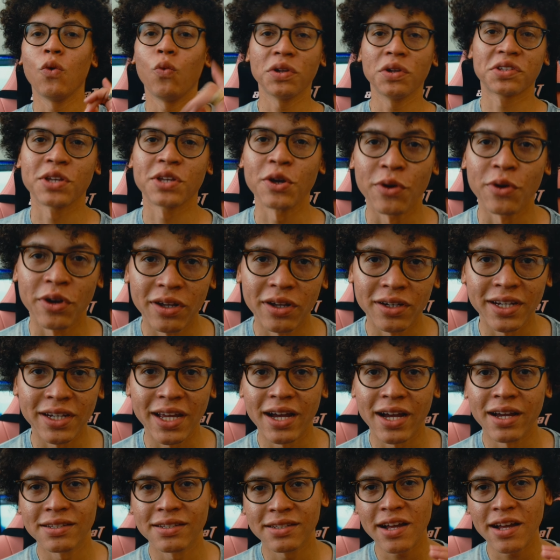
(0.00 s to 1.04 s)
What's going on,
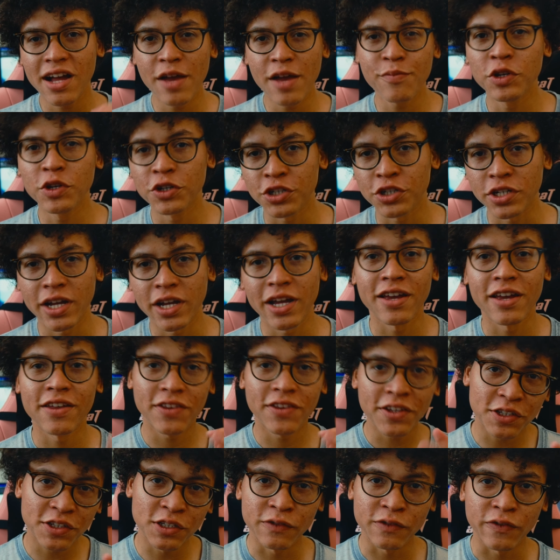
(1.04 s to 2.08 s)
guys? I'm Yeshaya,
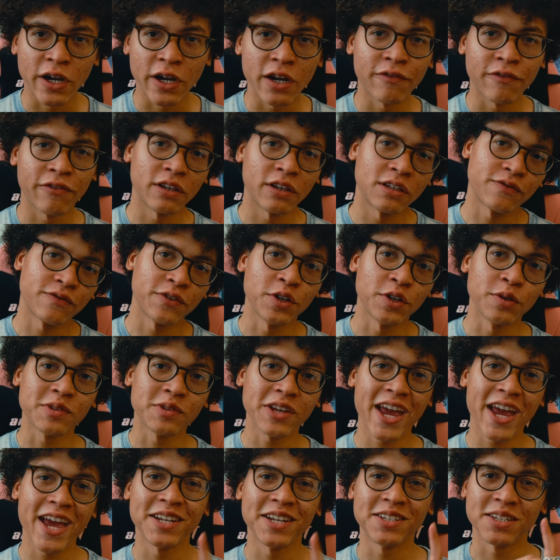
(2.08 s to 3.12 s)
this is FireFace Films,
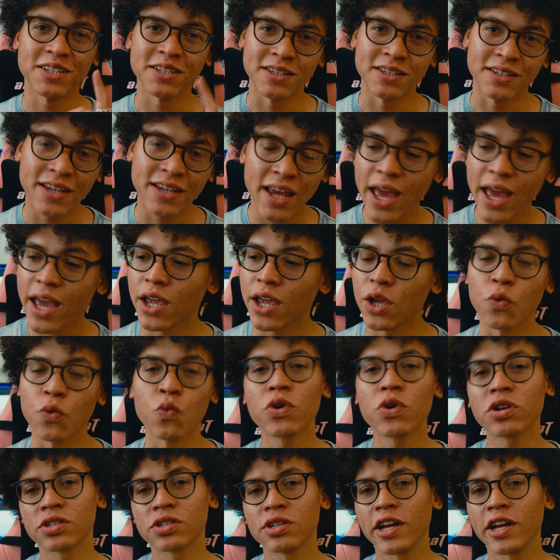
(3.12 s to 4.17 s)
and today
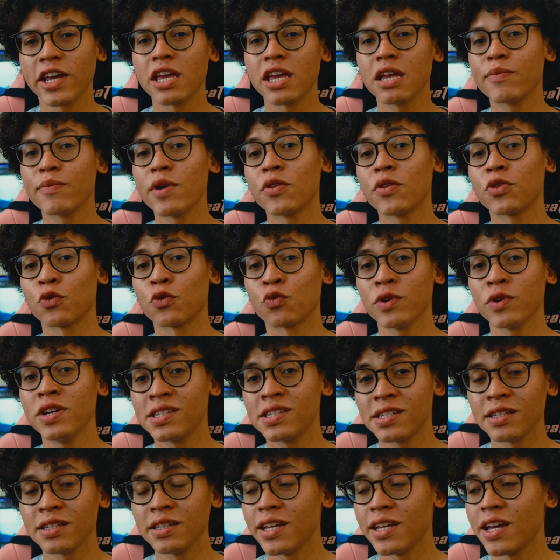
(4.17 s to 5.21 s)
we're talking about the
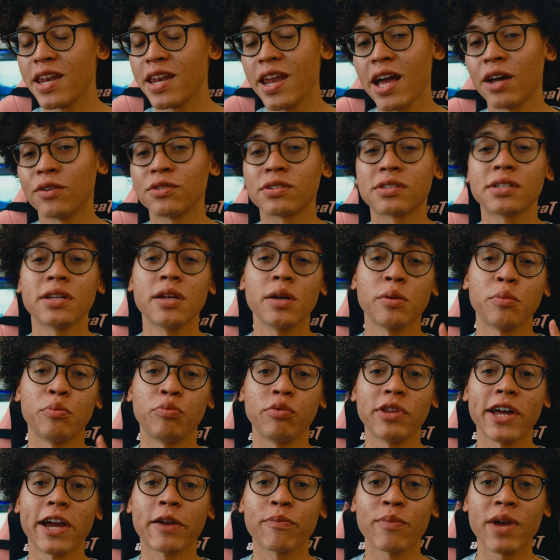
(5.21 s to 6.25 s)
recently announced
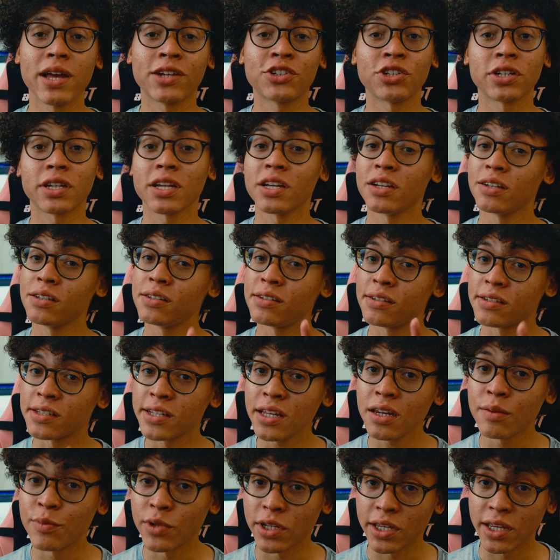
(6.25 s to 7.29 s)
Blackmagic
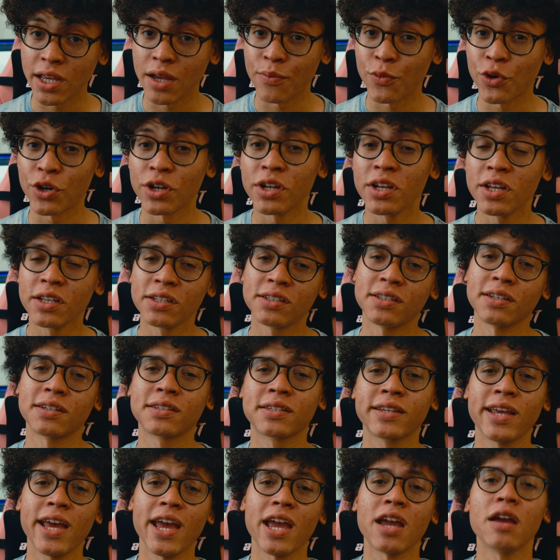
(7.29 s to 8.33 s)
Cinema Camera
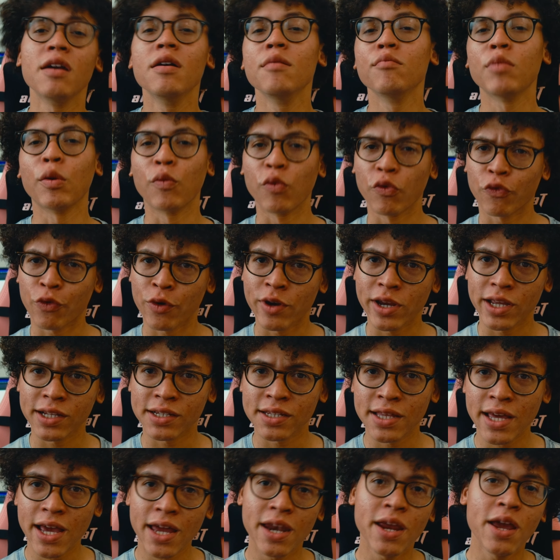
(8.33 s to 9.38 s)
6K. But before we get to
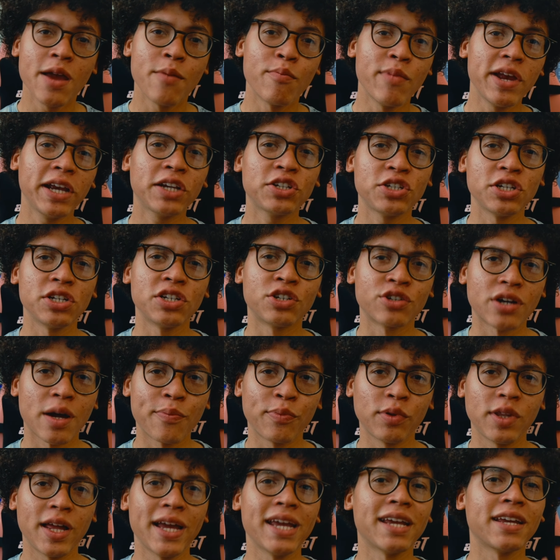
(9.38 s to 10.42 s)
that, make sure you drop
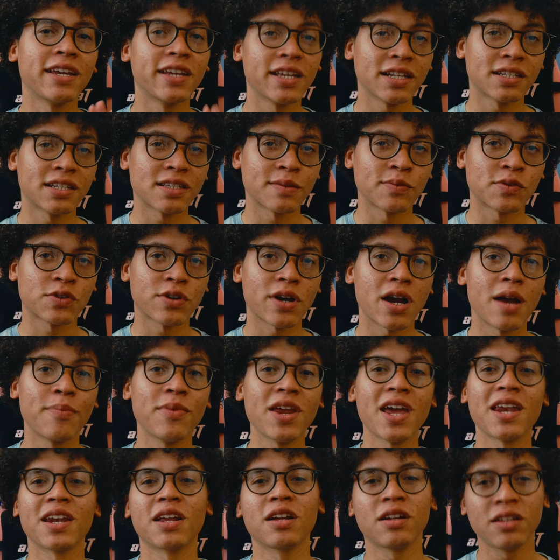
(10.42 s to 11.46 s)
a like, get subscribed,
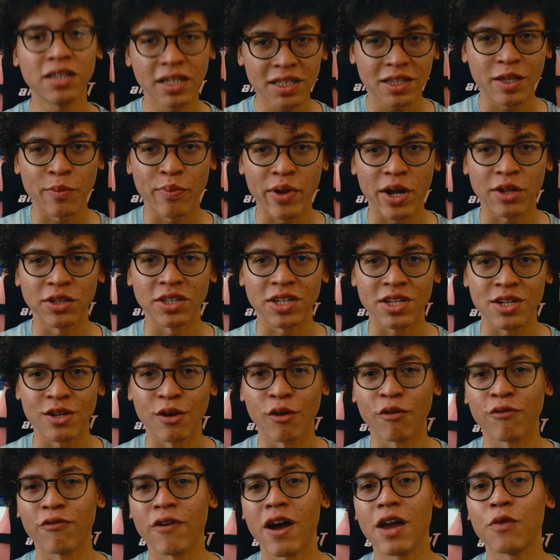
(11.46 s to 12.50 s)
and click the bell to get
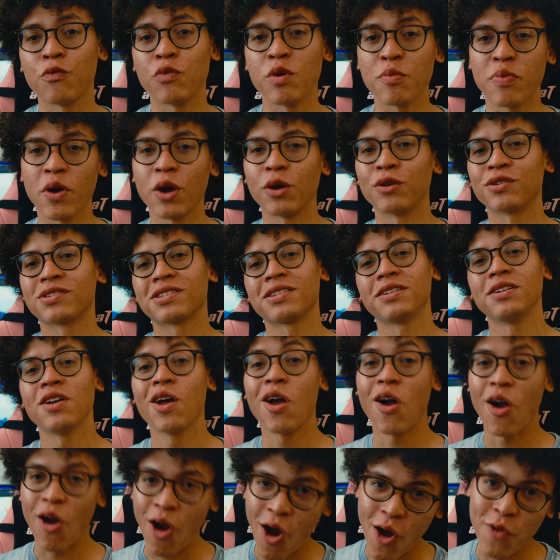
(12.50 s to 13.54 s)
notified when we post.
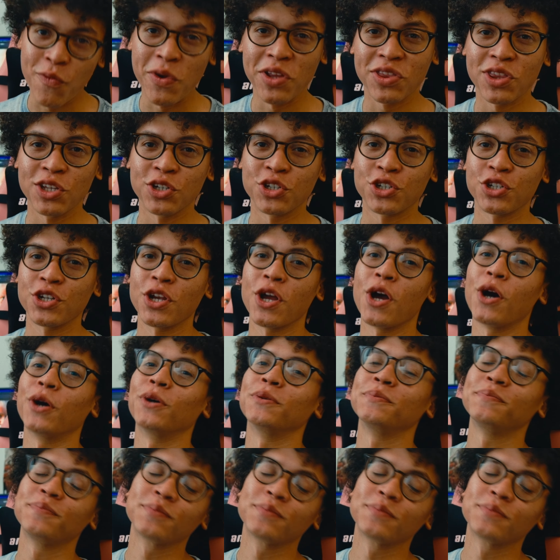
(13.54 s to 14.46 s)
On with the show.